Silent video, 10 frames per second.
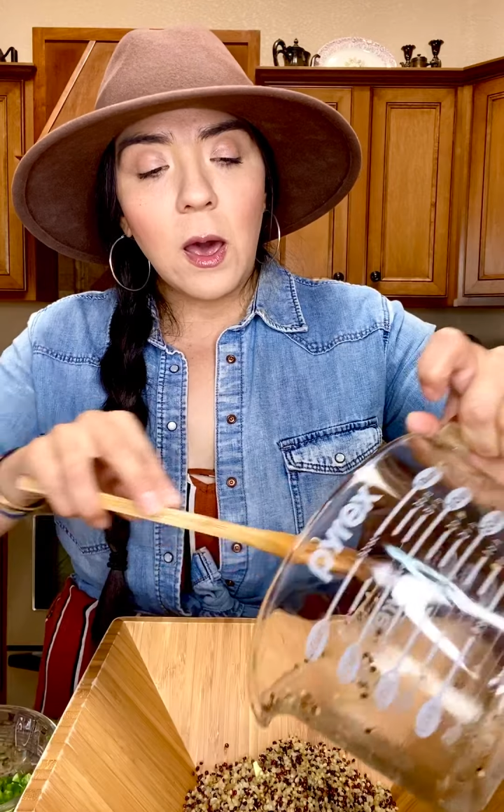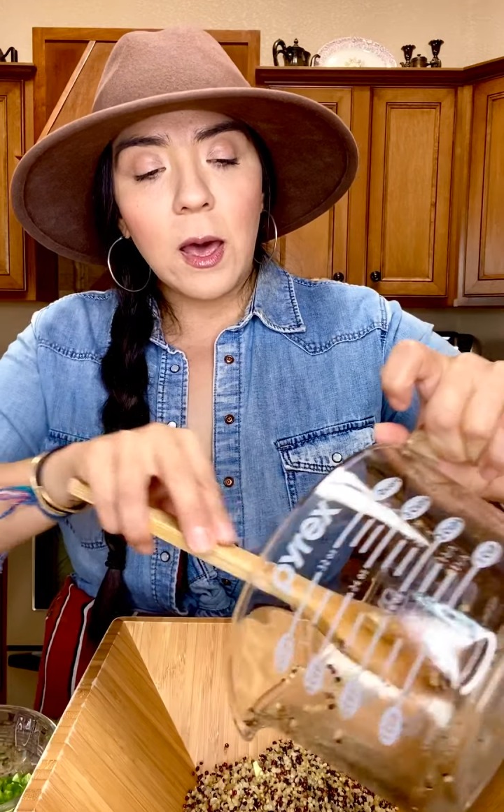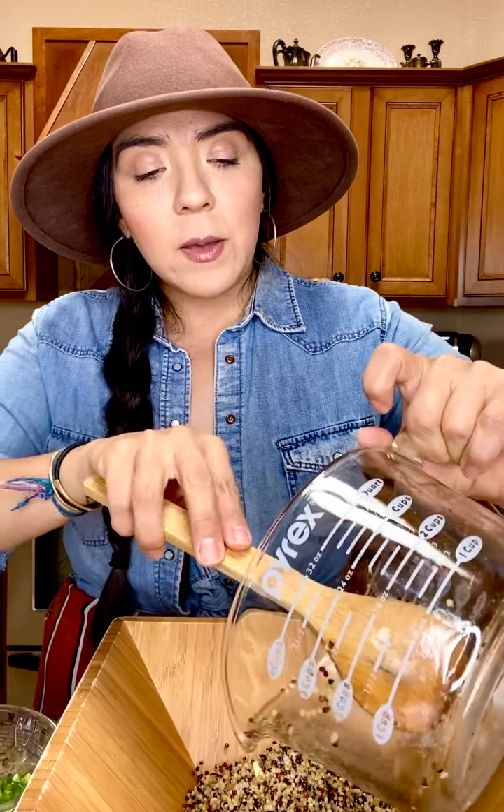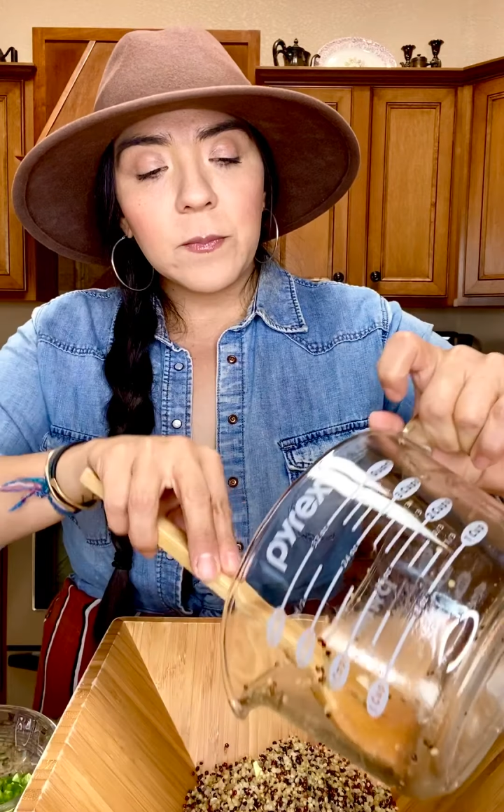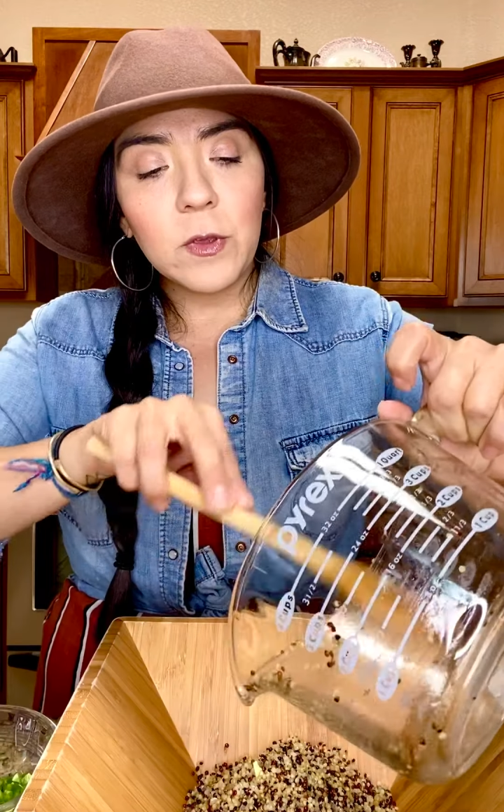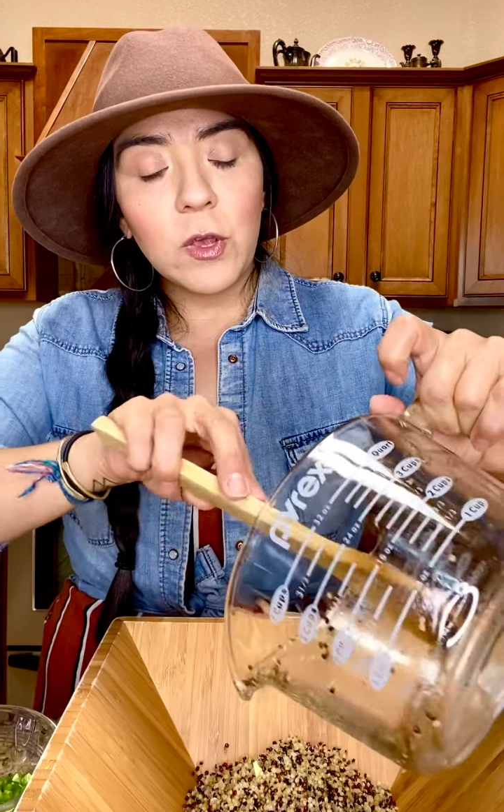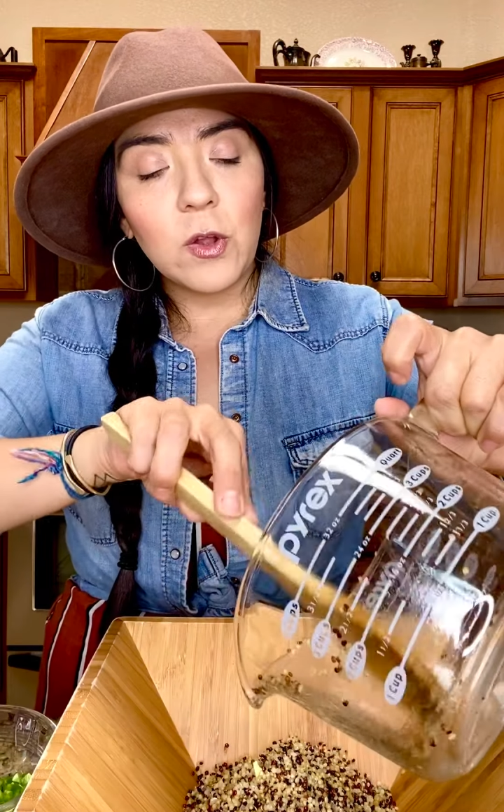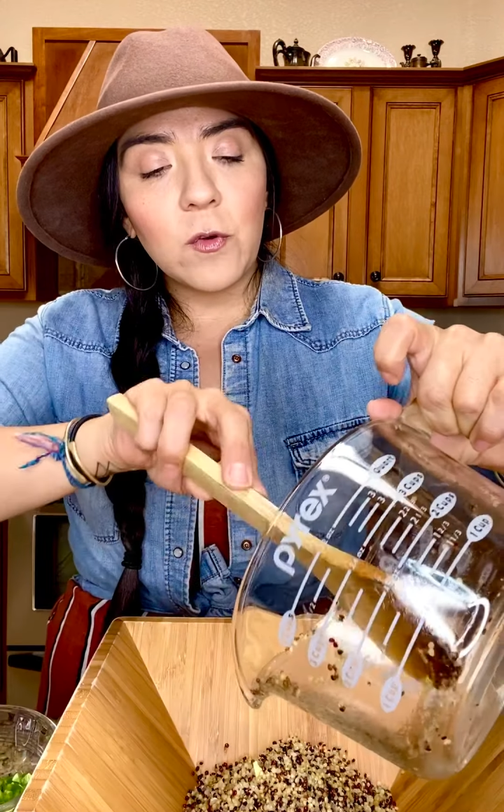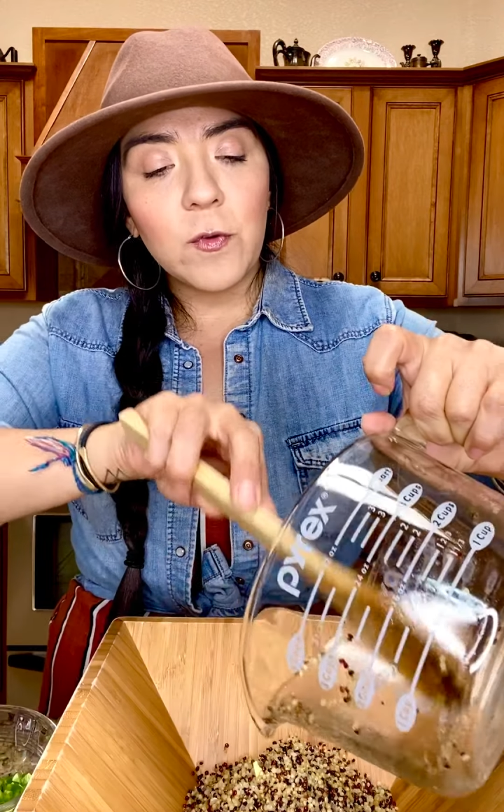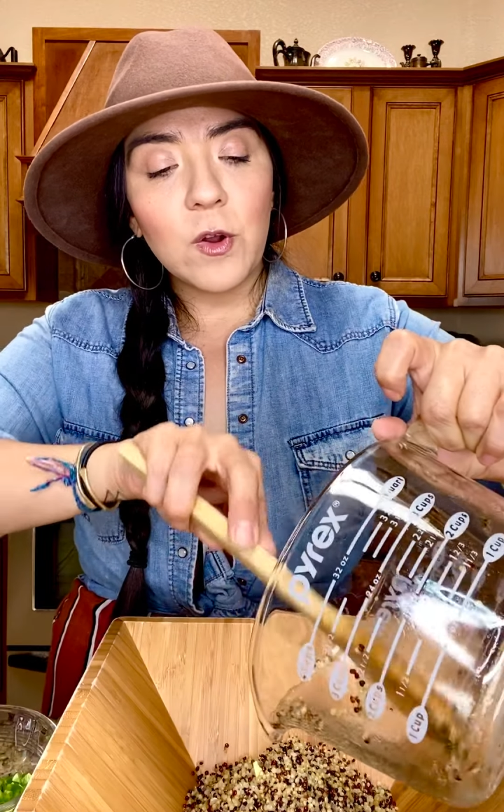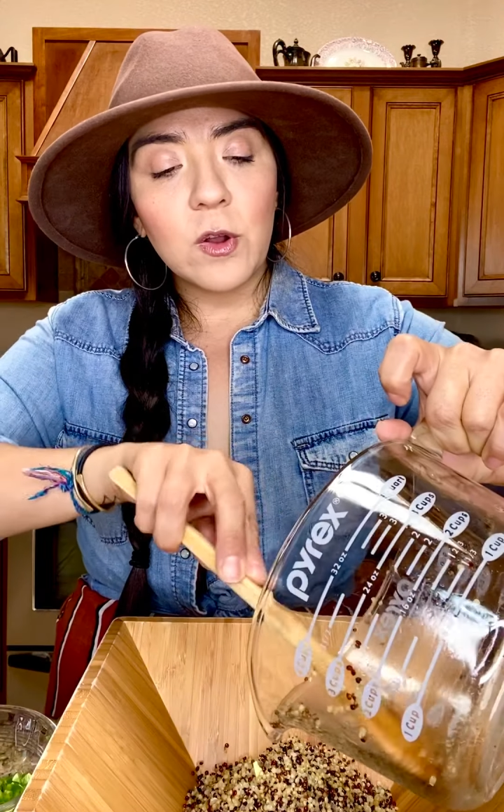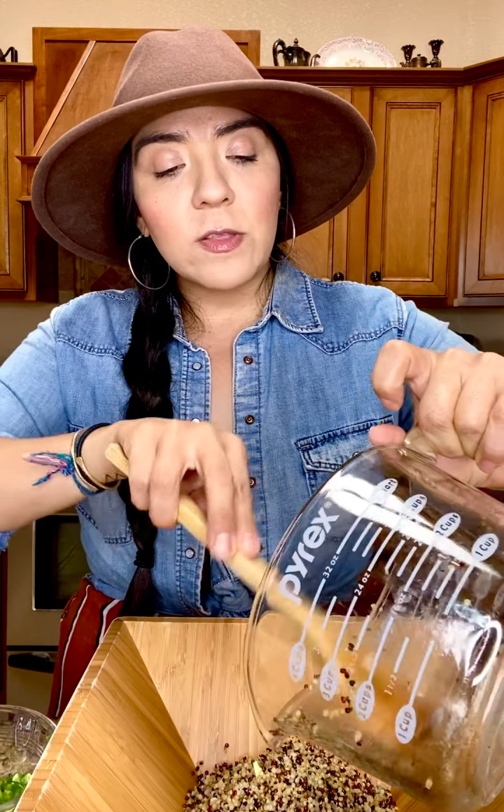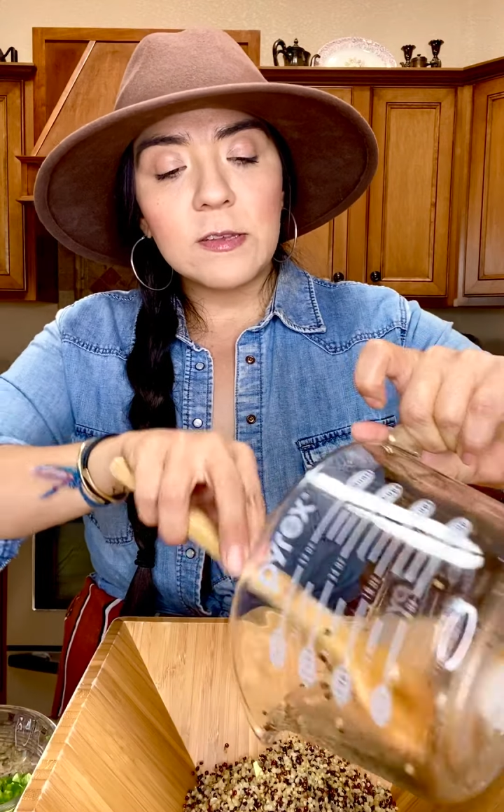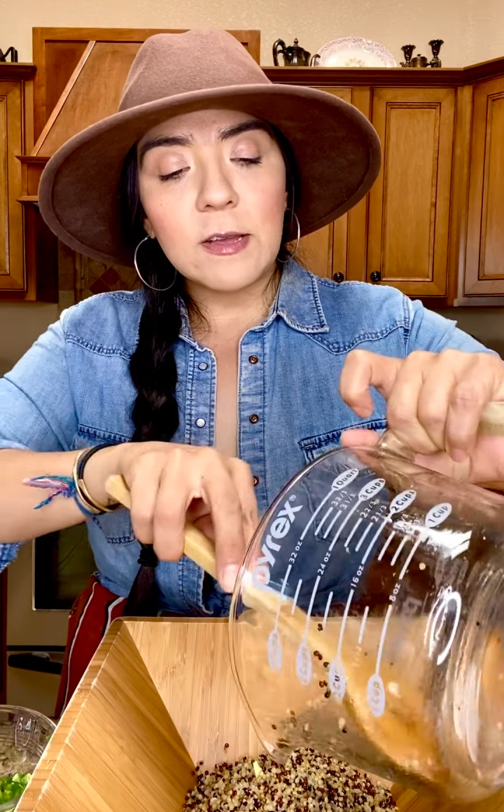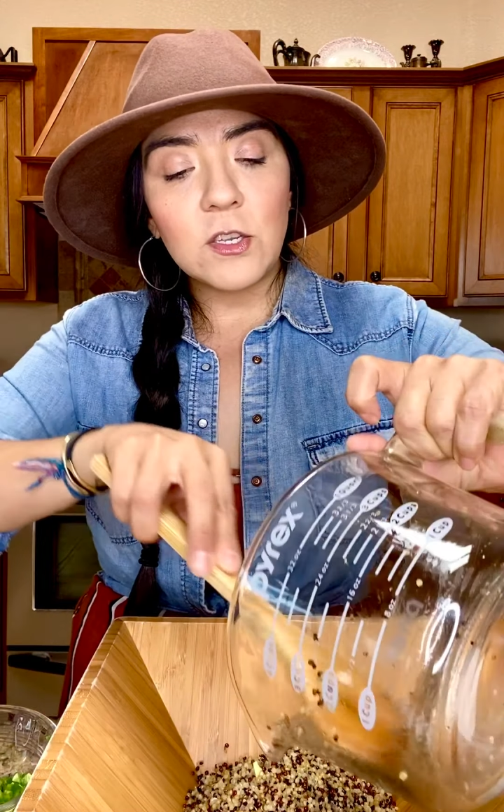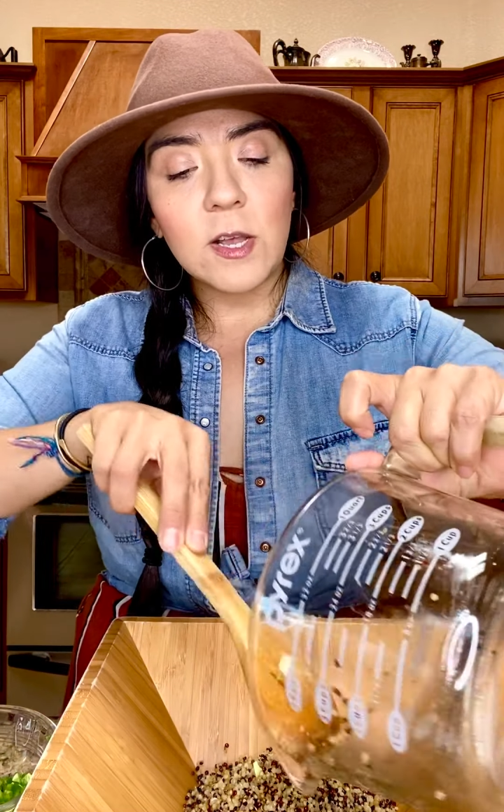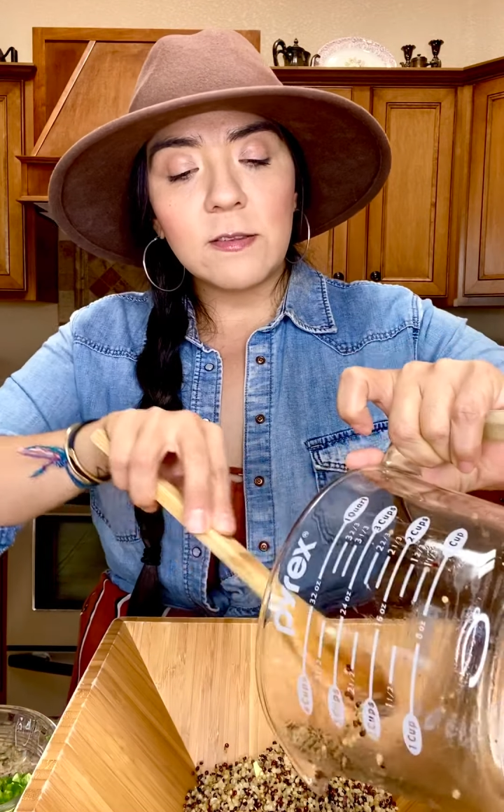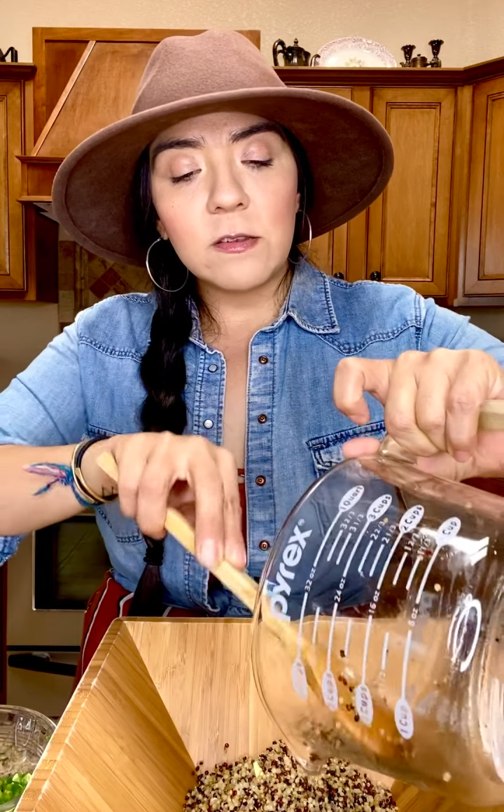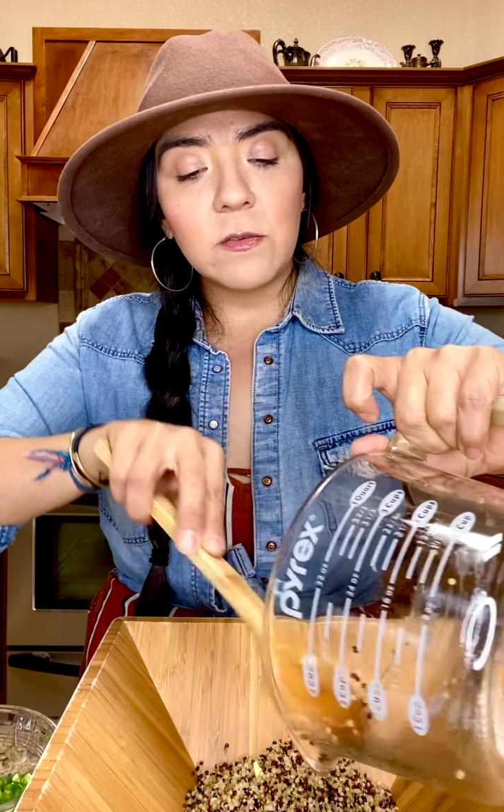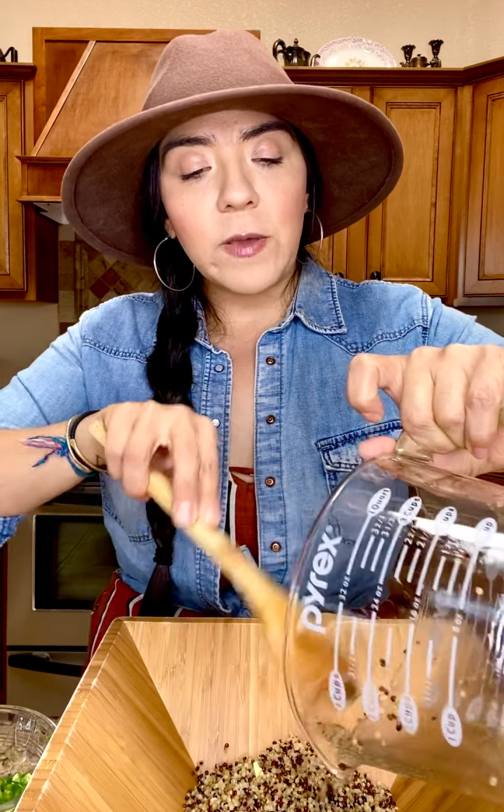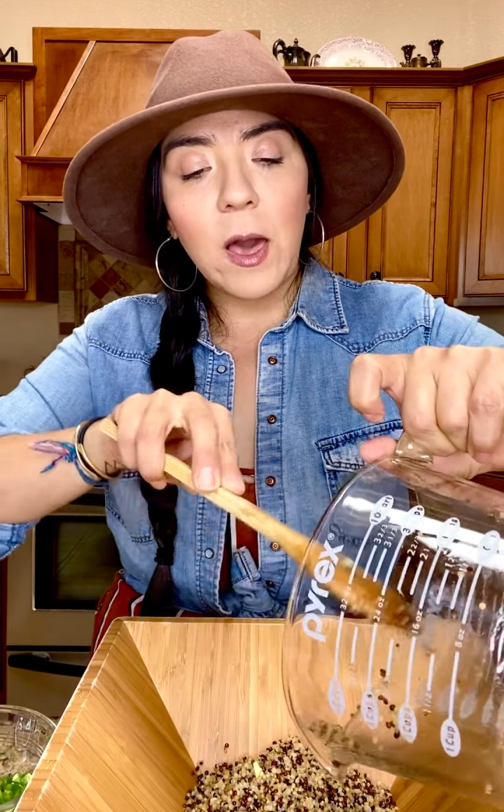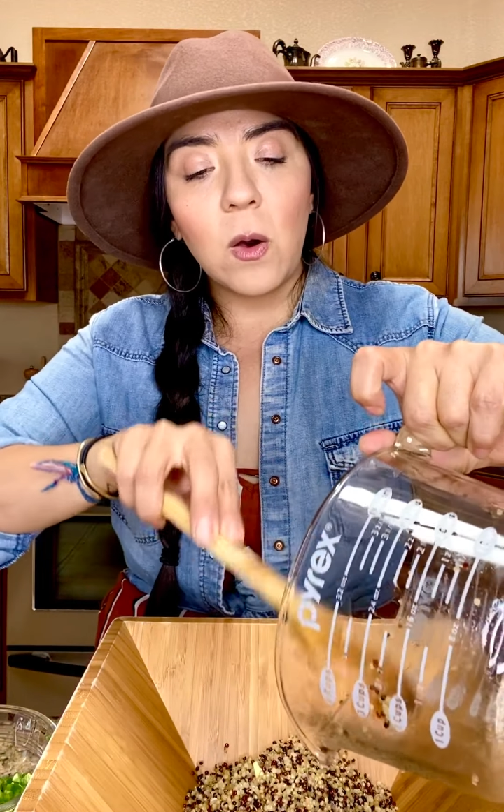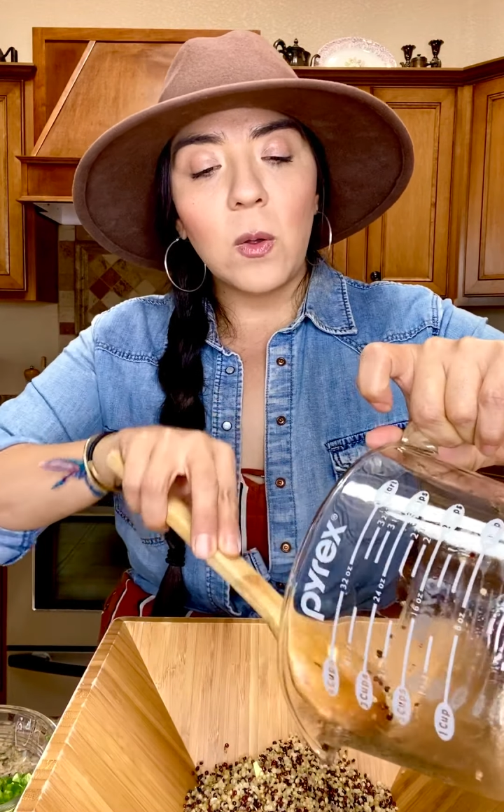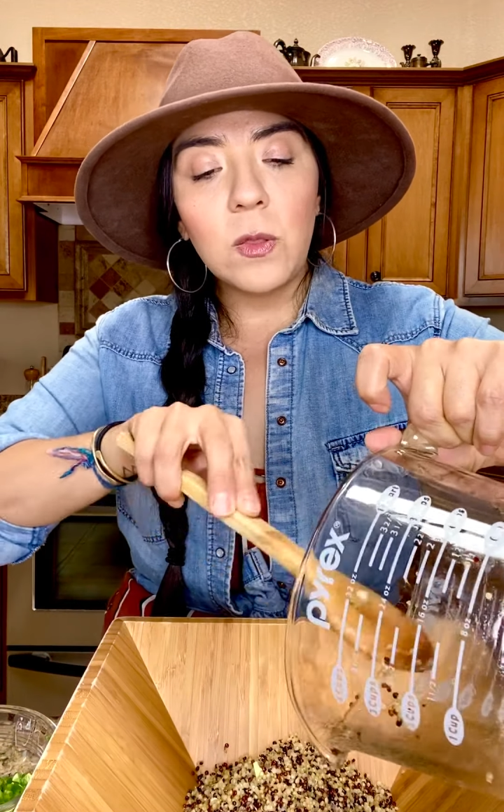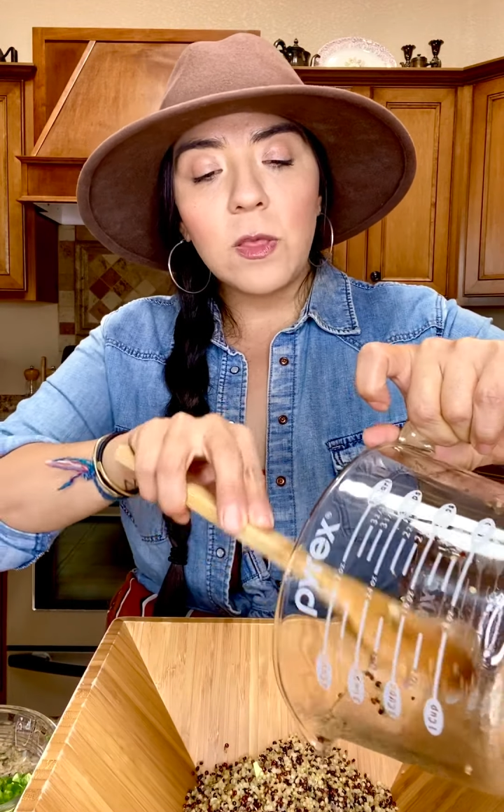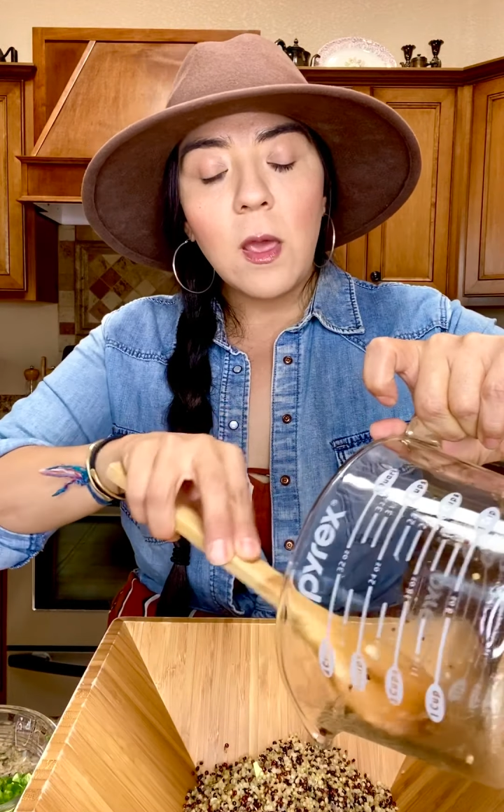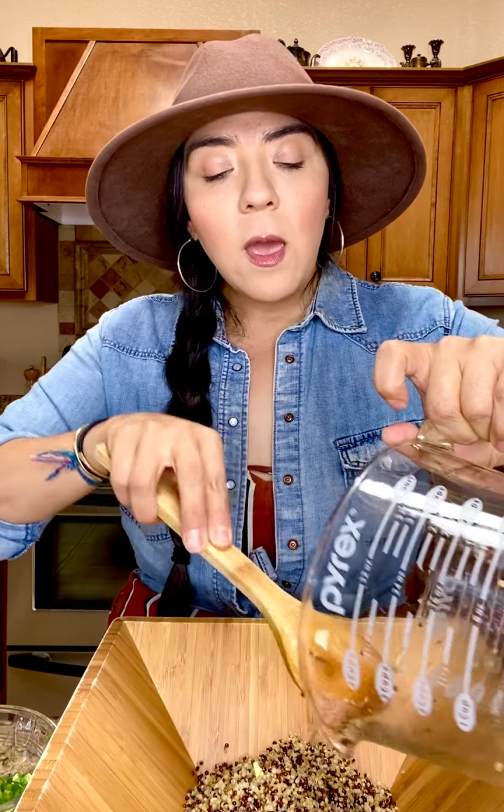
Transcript: um, you know, for the digestive health.